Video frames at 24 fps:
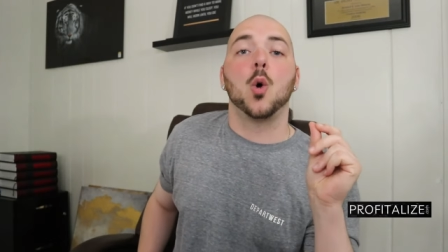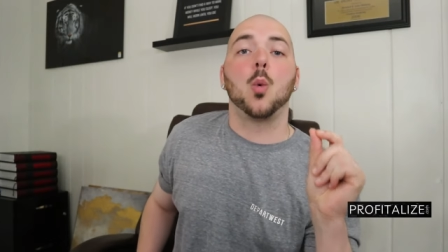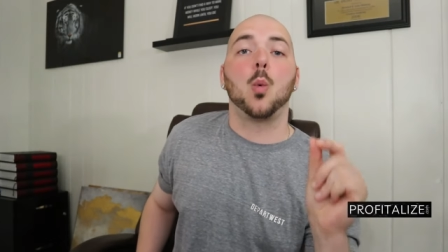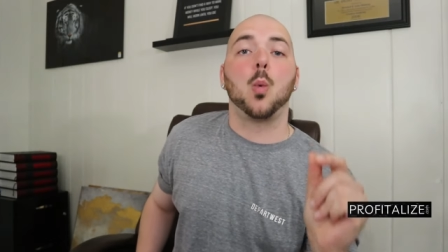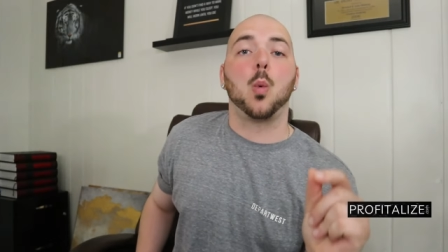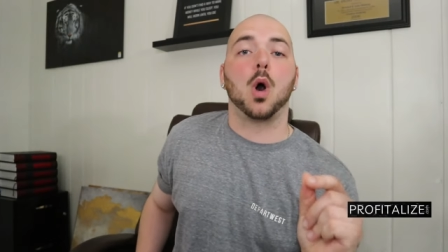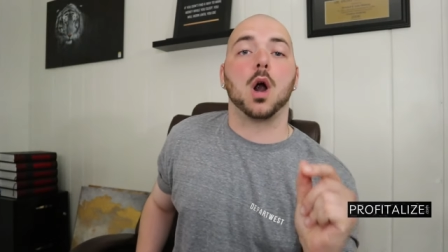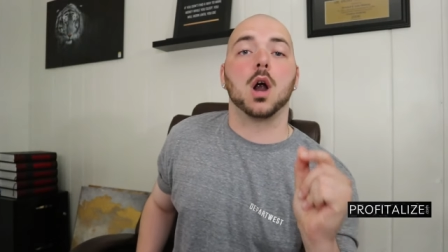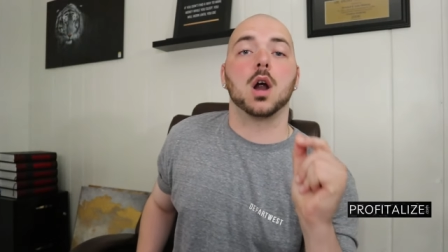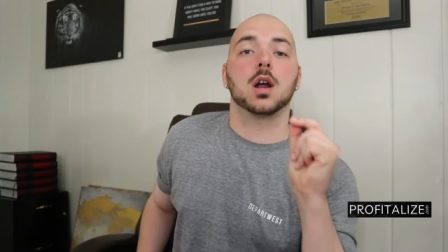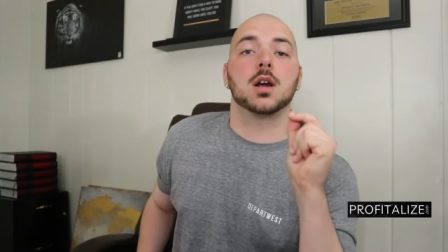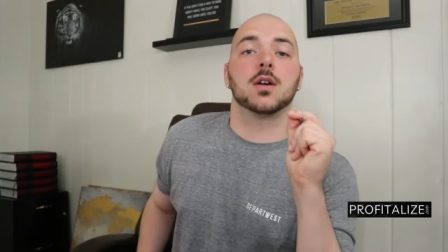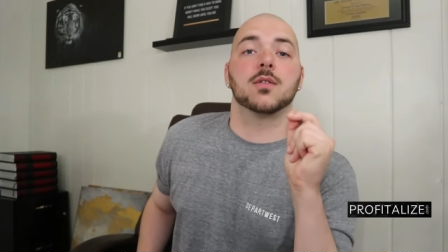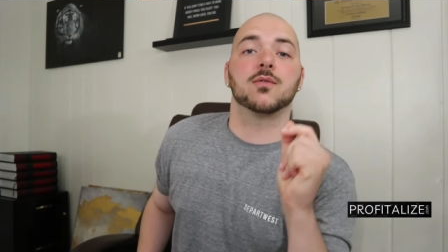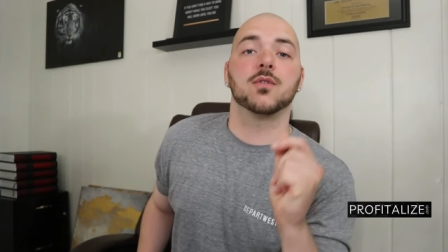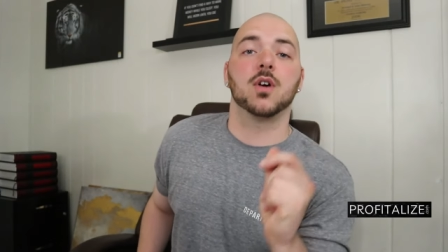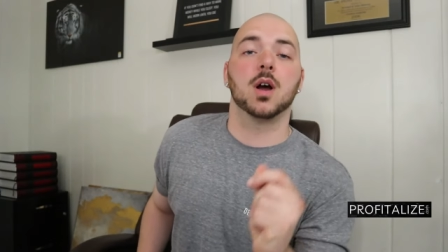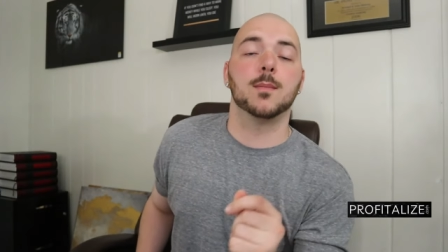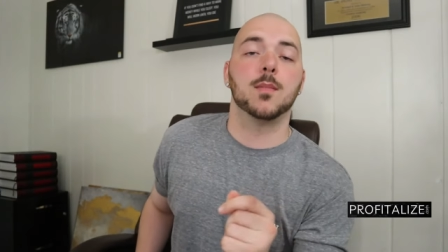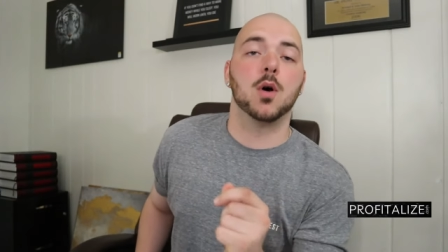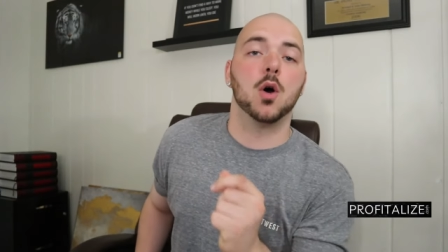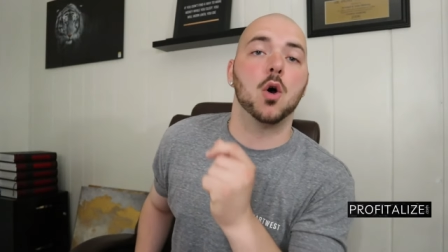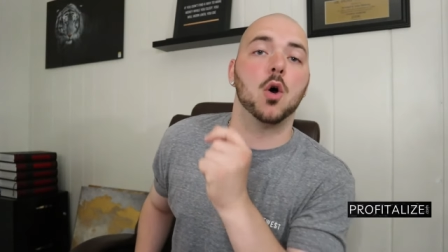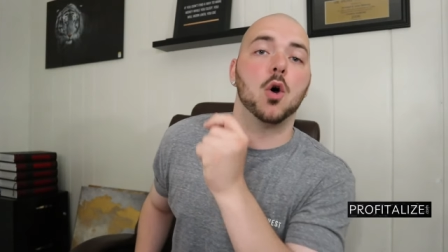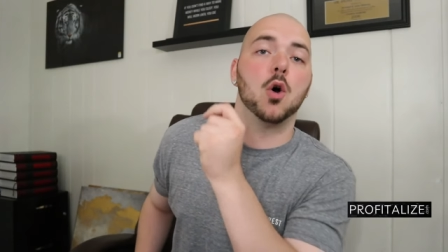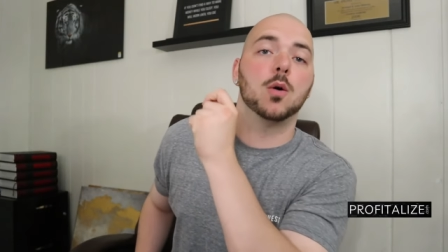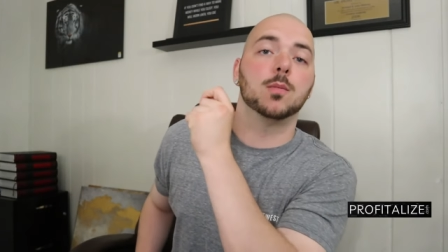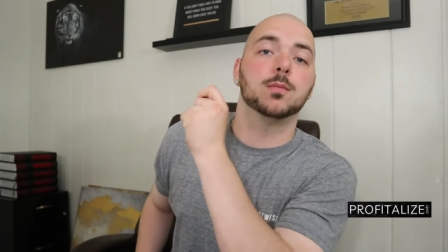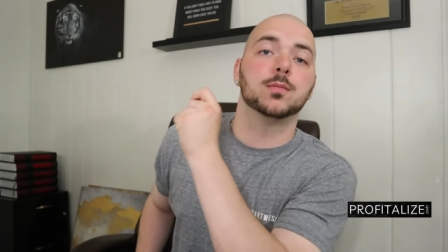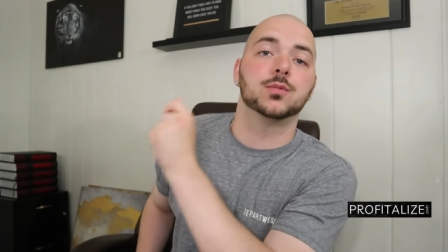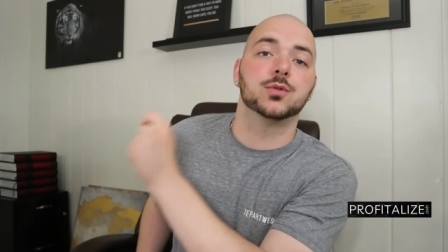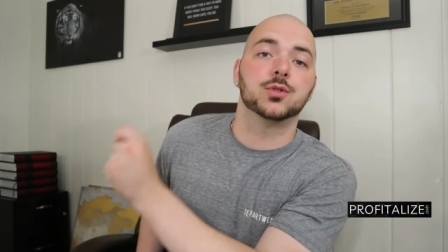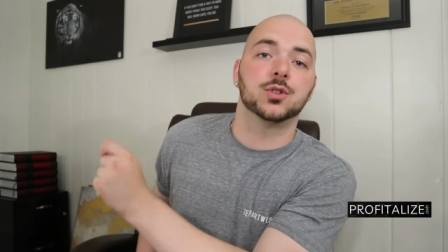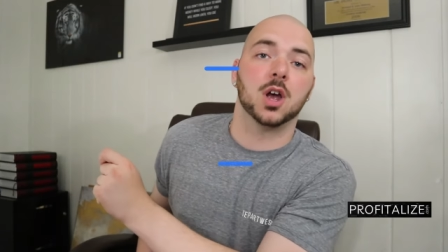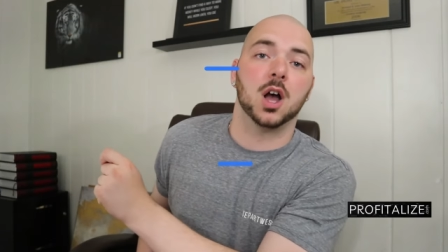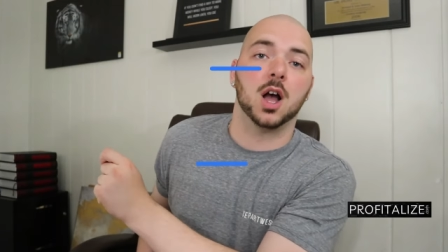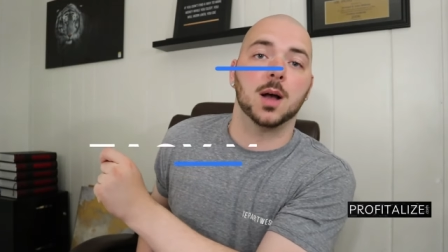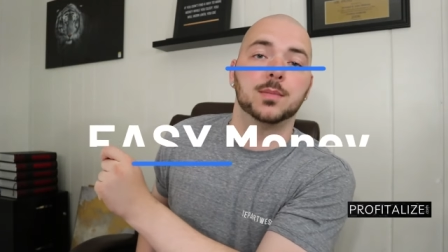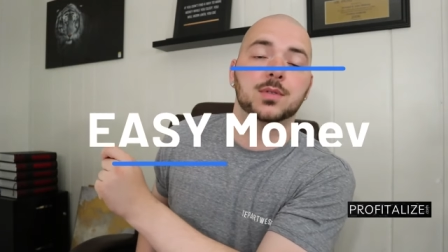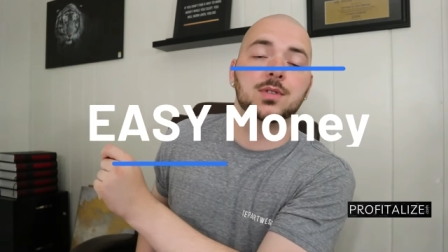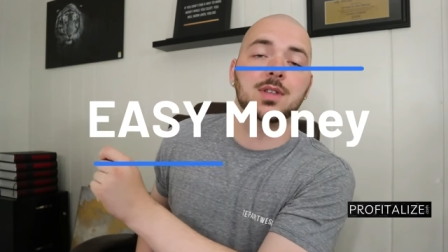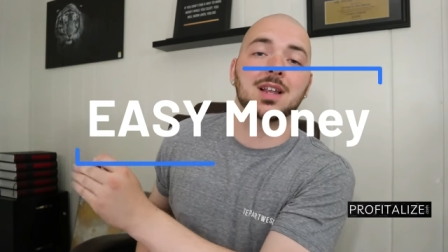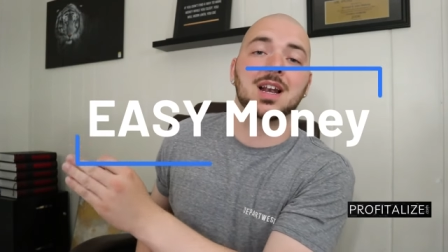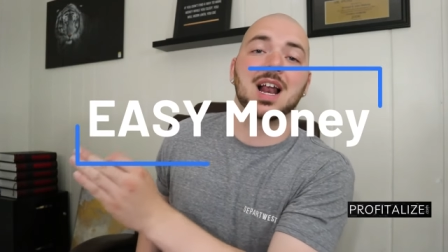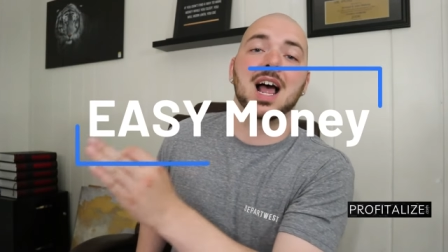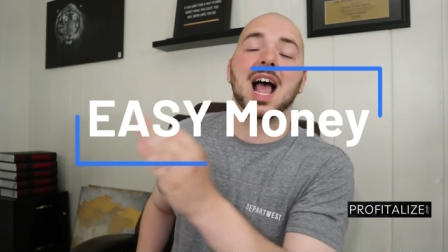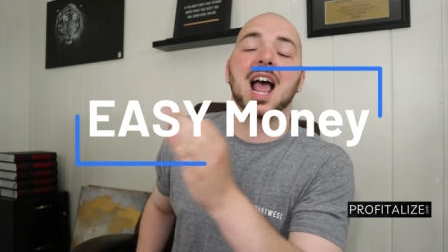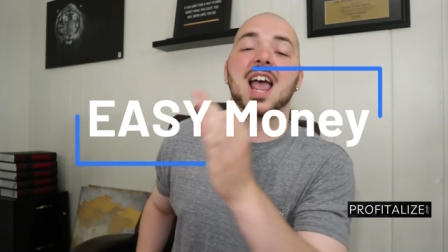work from home
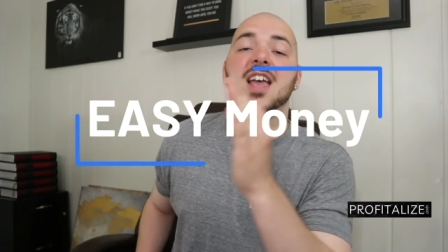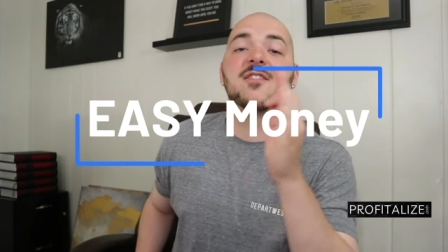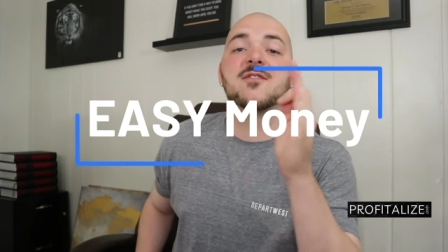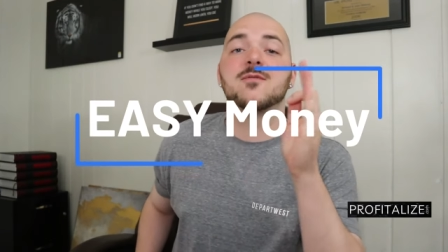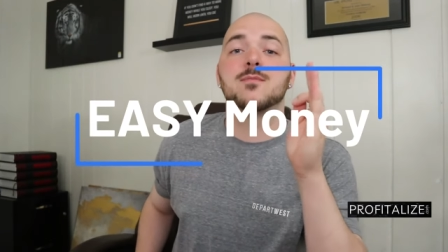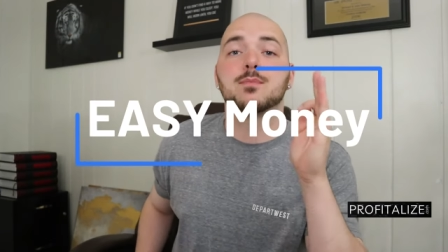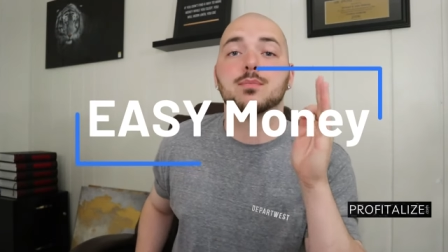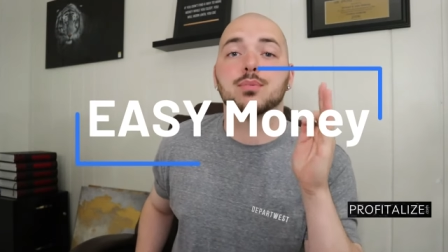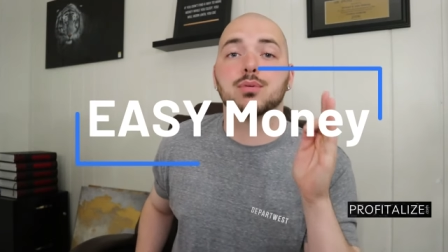jobs that I've